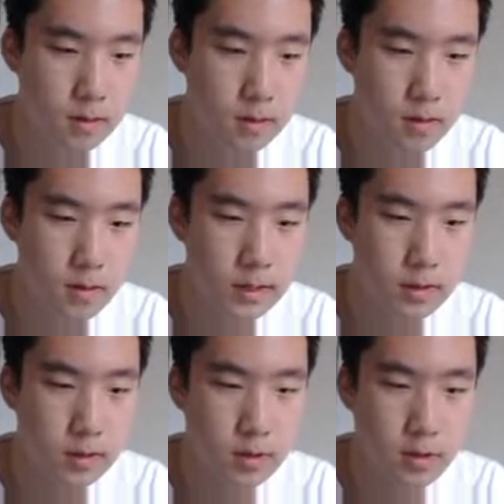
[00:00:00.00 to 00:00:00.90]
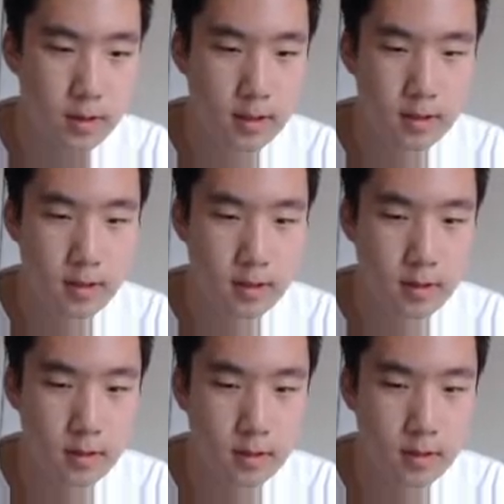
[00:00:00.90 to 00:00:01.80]
Alright, so let's try it out.
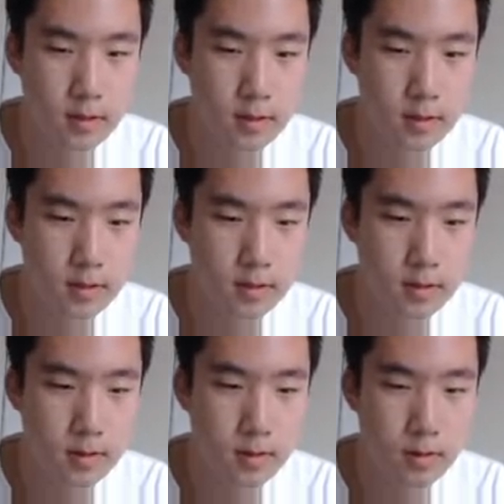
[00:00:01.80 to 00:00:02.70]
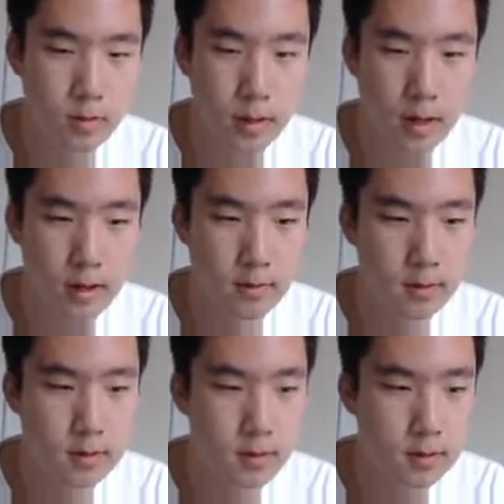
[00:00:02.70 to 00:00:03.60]
Oh, we have
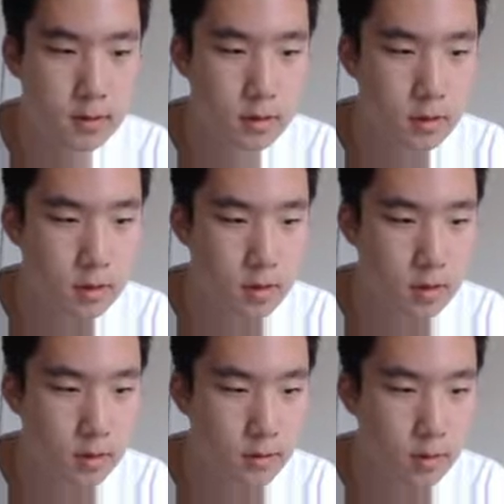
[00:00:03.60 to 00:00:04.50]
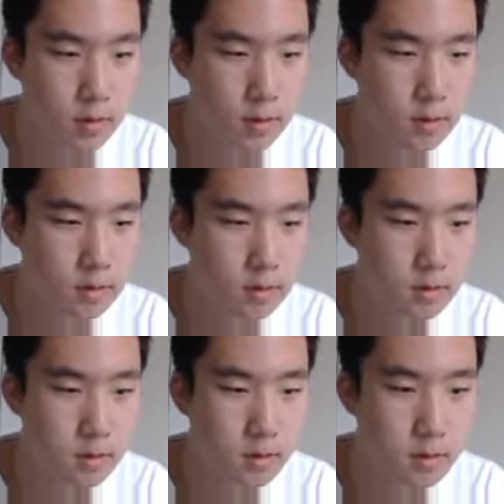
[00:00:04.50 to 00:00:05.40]
an issue online for 1,
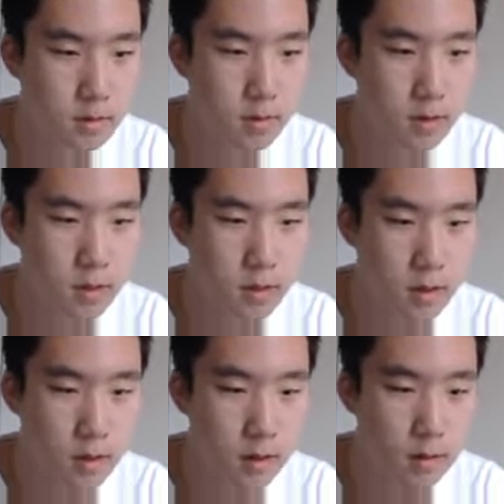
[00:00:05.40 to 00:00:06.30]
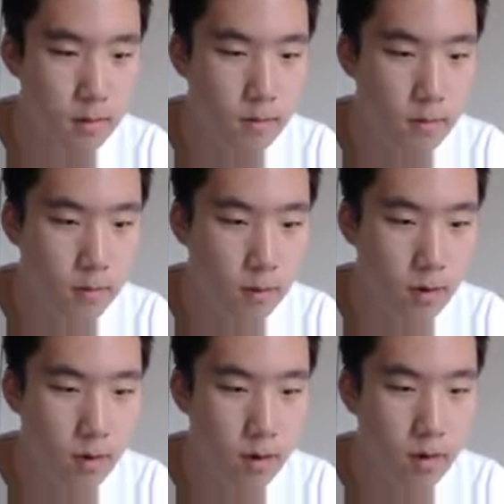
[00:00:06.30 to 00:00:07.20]
2, 3,
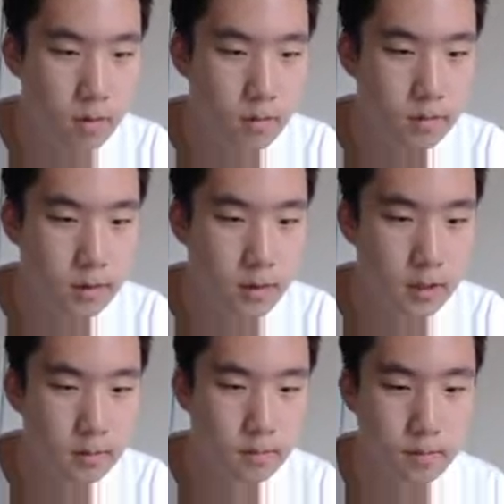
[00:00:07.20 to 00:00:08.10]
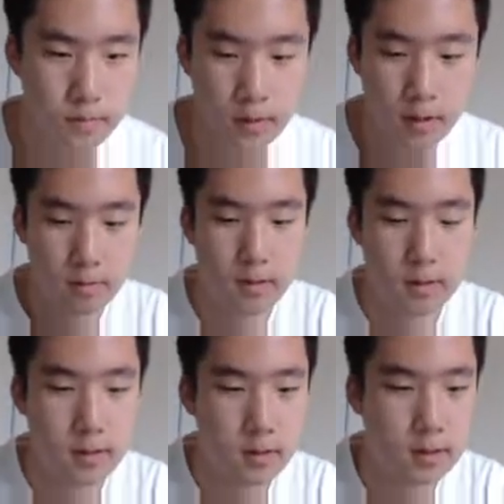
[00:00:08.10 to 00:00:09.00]
4. Oh, okay. Yeah, we
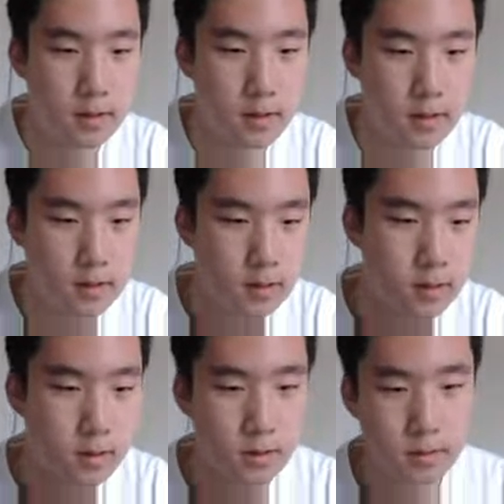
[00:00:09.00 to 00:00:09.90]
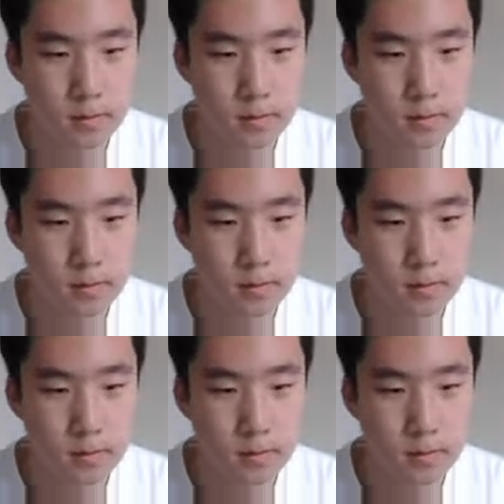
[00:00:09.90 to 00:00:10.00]
need another.